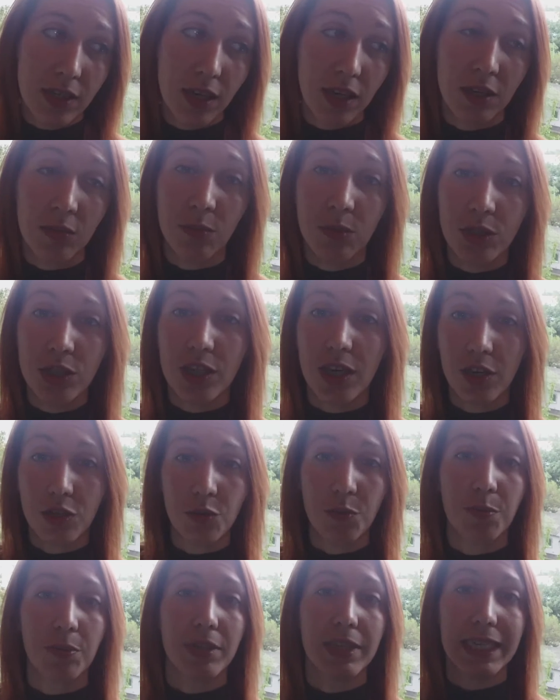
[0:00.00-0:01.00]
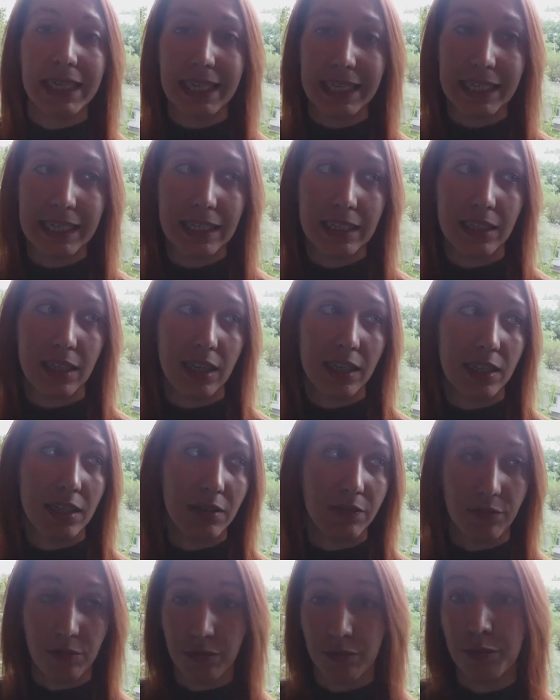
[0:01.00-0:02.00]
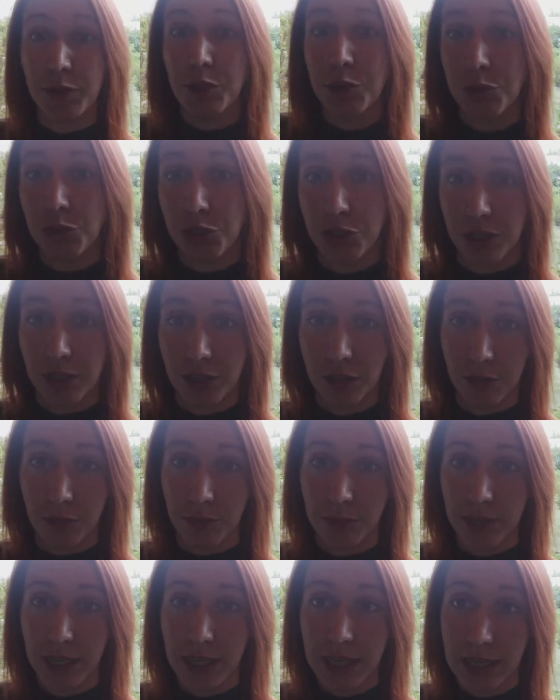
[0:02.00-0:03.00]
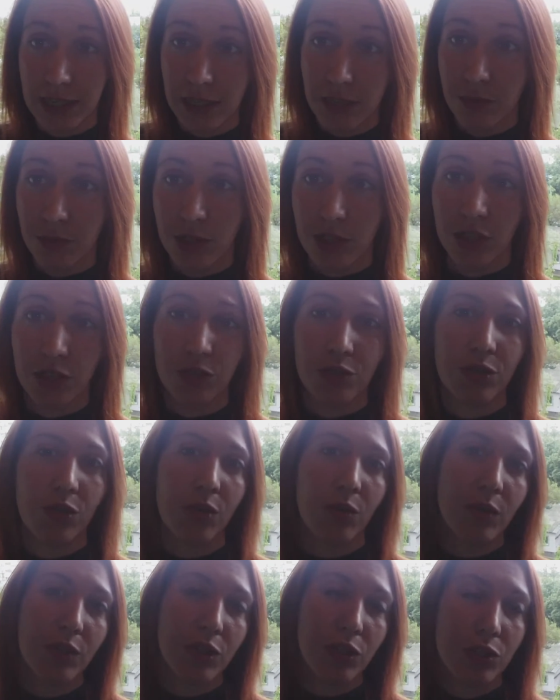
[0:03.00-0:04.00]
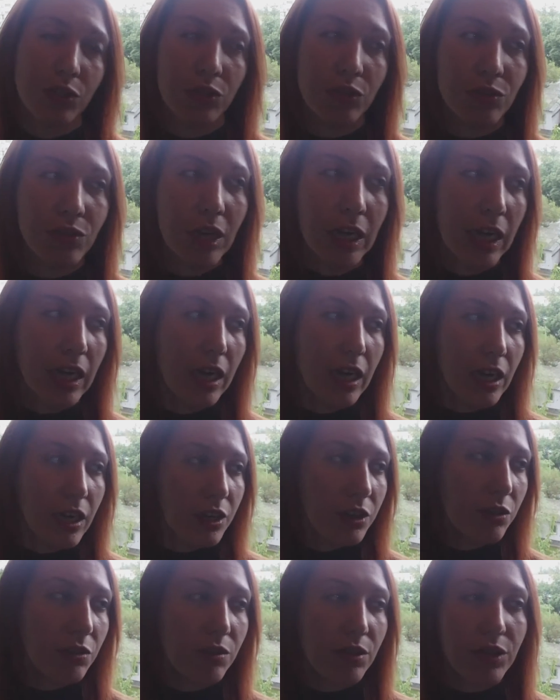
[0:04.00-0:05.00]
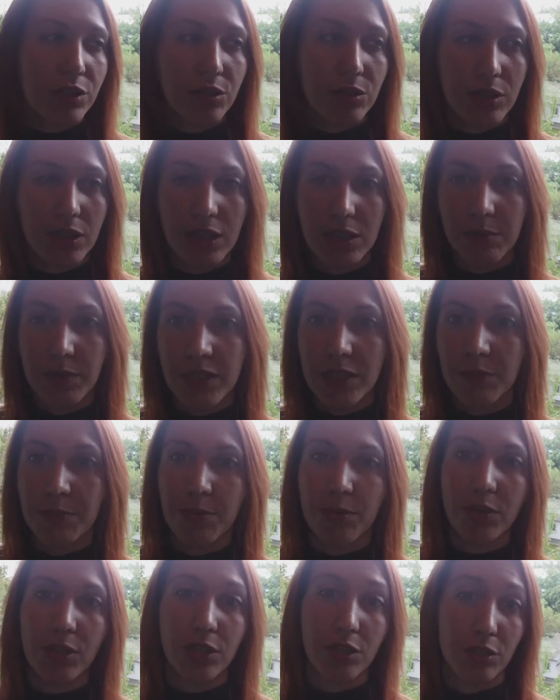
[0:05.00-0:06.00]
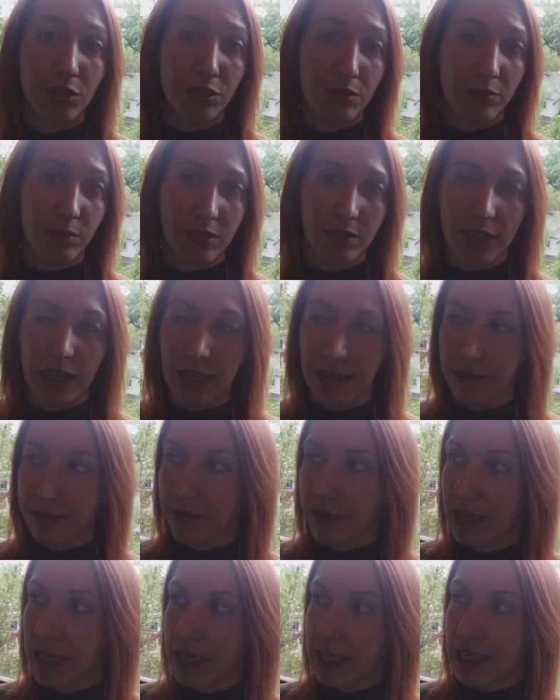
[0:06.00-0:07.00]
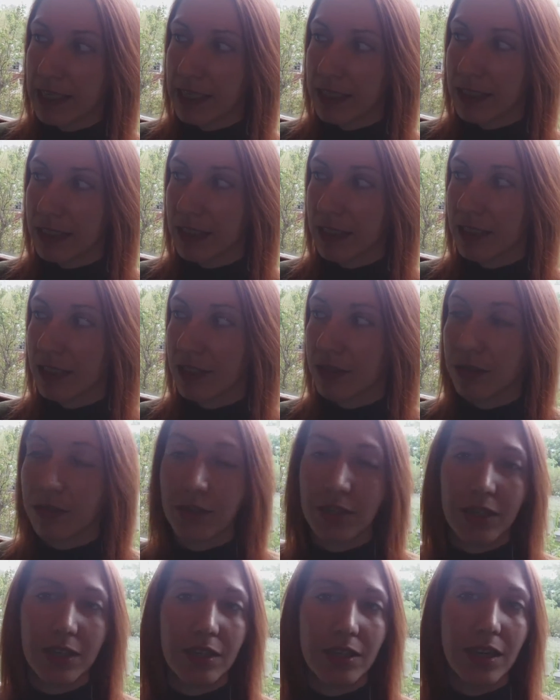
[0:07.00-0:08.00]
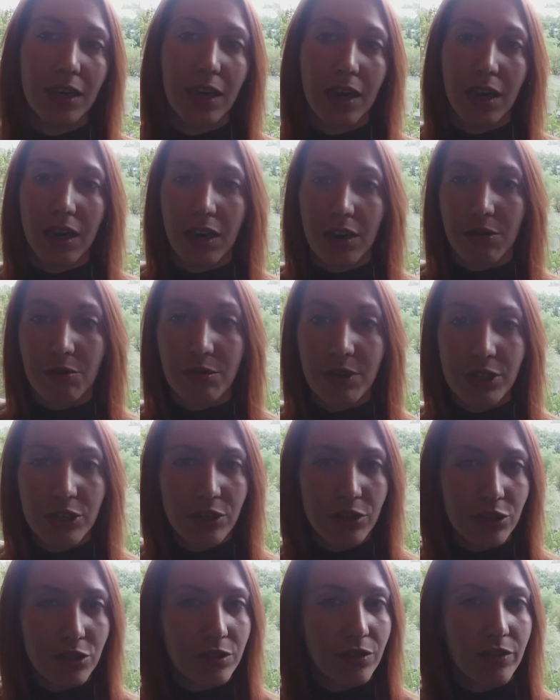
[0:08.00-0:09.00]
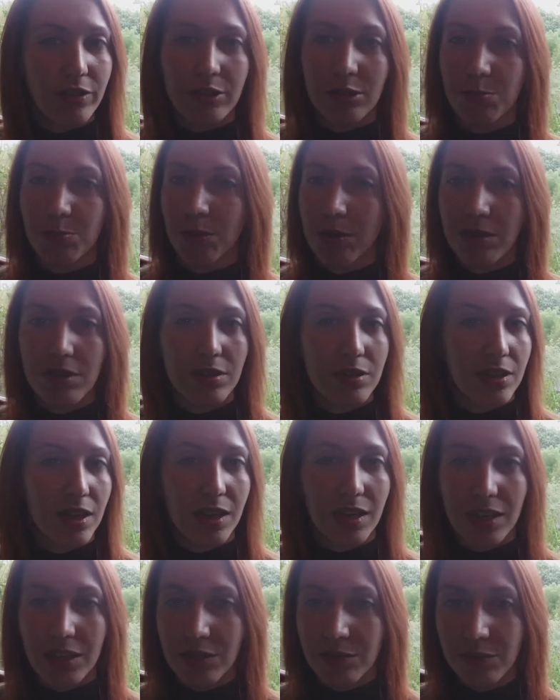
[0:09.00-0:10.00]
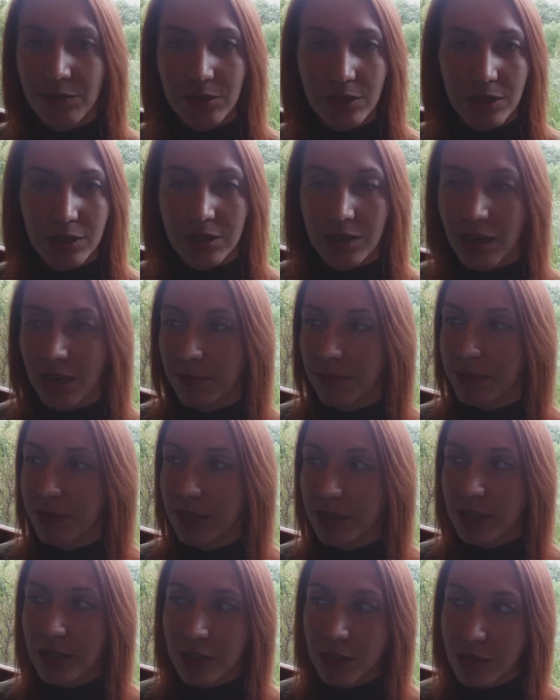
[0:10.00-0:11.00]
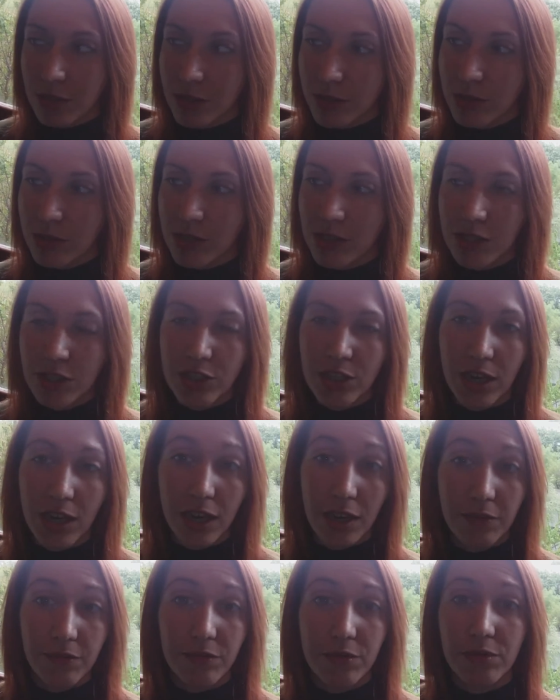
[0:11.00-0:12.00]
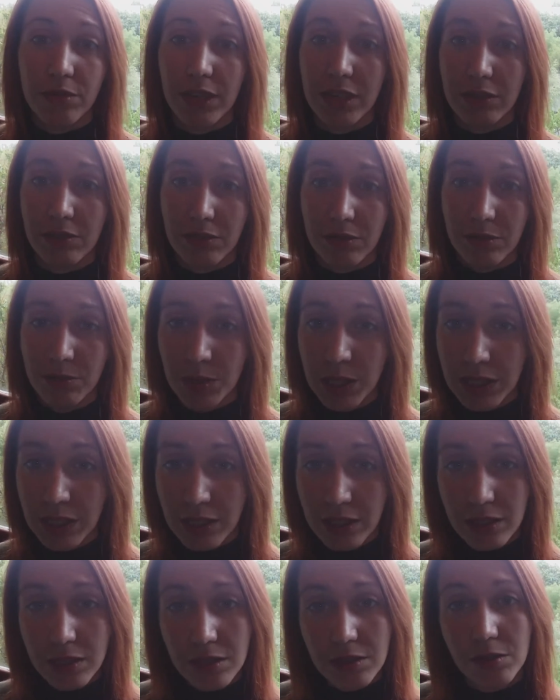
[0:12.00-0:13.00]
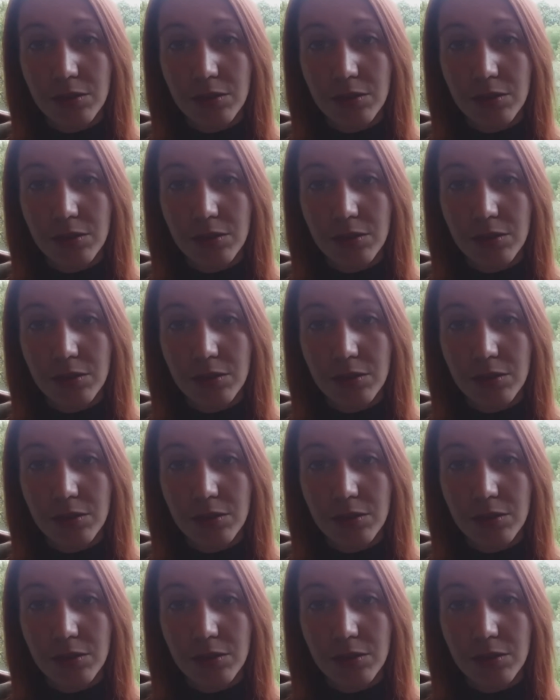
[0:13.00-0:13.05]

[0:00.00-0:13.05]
and what are you planning, like for future, your plans, what are you going to do. You also can meet a person you will love, and you can reach this person's heart, for example. It's also a time for retro Venus